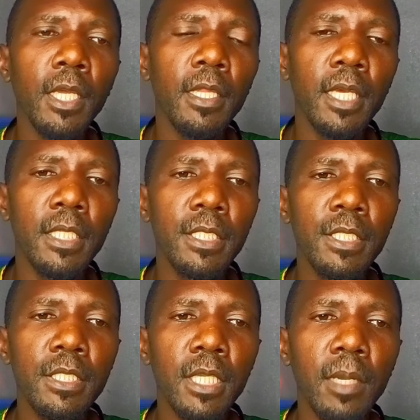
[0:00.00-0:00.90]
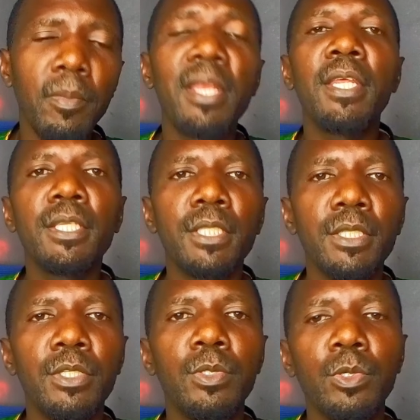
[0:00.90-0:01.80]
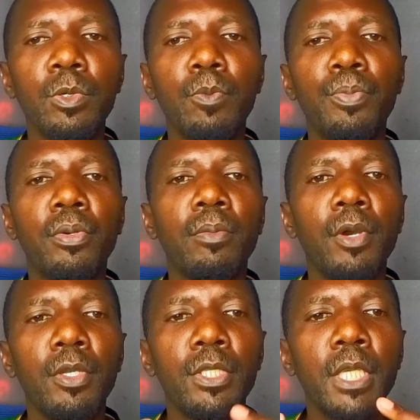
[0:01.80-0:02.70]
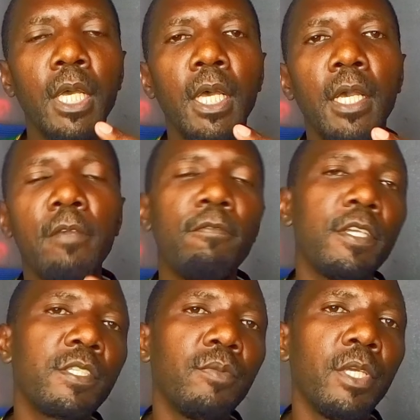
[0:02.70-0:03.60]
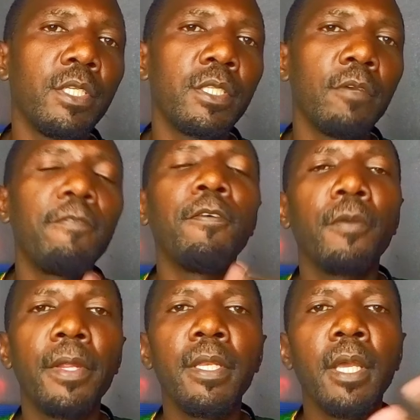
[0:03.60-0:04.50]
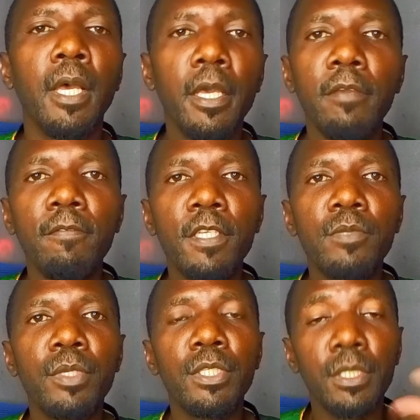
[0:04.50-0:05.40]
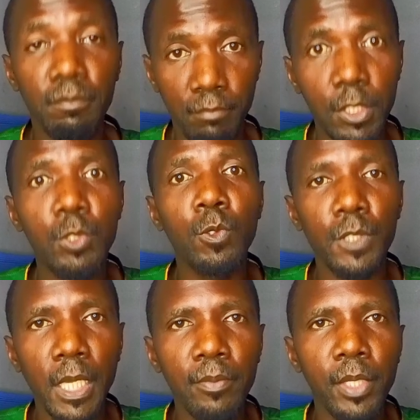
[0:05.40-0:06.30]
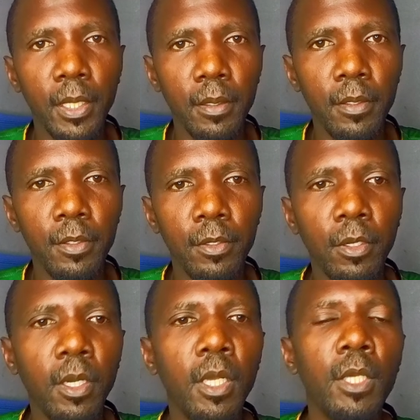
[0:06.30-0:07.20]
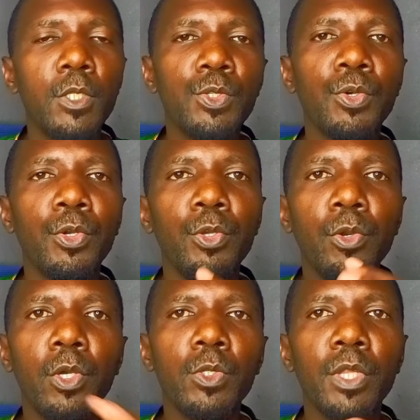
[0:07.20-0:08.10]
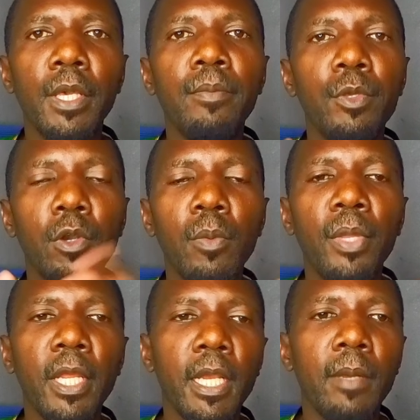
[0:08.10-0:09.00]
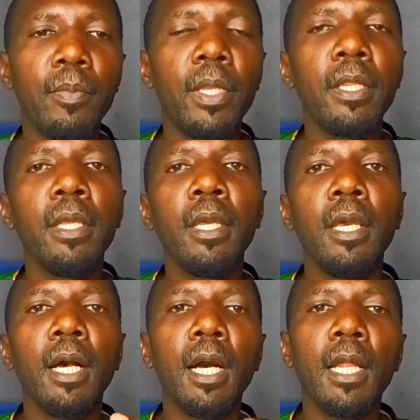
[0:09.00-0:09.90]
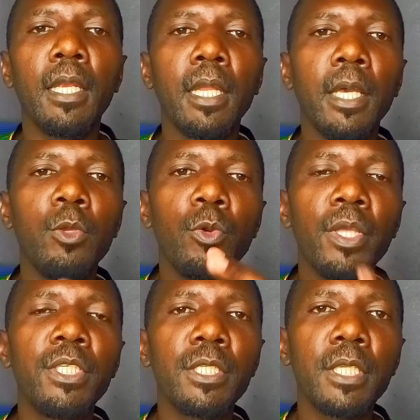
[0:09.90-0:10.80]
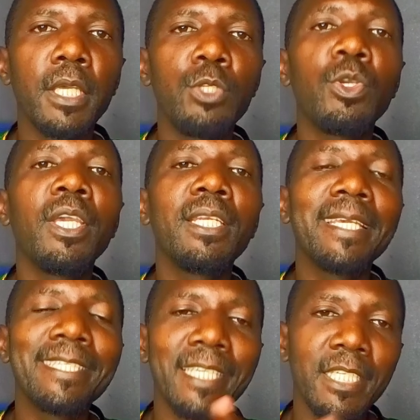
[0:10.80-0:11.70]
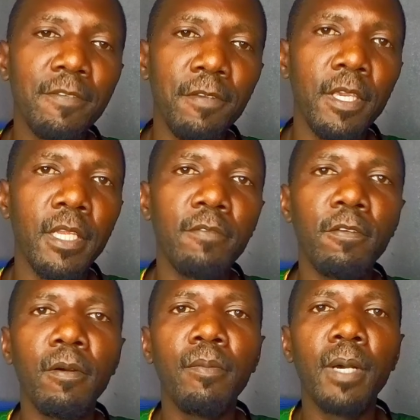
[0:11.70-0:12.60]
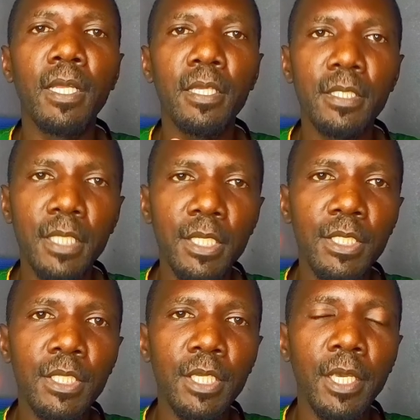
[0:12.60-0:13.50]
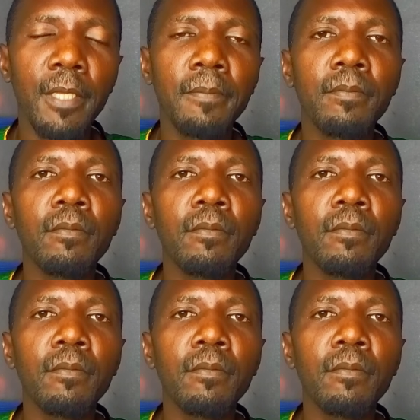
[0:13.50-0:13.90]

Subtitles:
that is mandated to promote investment, foreign investment into Zambia. You know, so you go to them, you open a company, and you register it. You get a certificate from the ZDA.